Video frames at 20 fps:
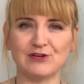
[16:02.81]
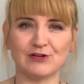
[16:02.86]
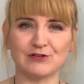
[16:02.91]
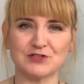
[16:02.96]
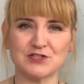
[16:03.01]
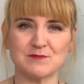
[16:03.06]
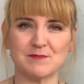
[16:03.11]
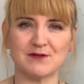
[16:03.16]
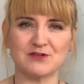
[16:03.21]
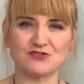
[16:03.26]

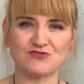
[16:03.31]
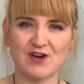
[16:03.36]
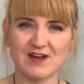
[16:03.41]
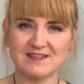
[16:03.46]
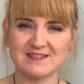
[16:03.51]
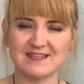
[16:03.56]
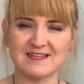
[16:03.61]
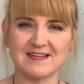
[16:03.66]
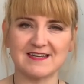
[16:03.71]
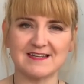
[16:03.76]
onto my
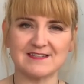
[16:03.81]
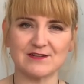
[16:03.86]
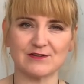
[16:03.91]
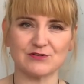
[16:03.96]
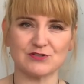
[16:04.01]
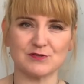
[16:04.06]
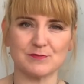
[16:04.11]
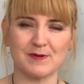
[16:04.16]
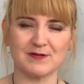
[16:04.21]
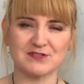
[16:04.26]
dresses,
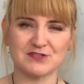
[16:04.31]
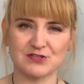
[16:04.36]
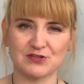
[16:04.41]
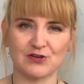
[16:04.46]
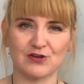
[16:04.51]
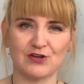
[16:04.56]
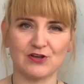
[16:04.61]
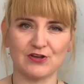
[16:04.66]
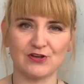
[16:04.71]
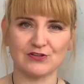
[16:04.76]
onto my
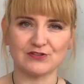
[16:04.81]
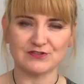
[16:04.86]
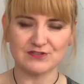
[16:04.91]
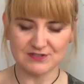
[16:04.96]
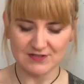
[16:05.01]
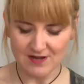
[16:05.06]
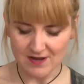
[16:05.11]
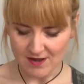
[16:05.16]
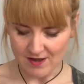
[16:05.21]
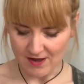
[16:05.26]
skirts,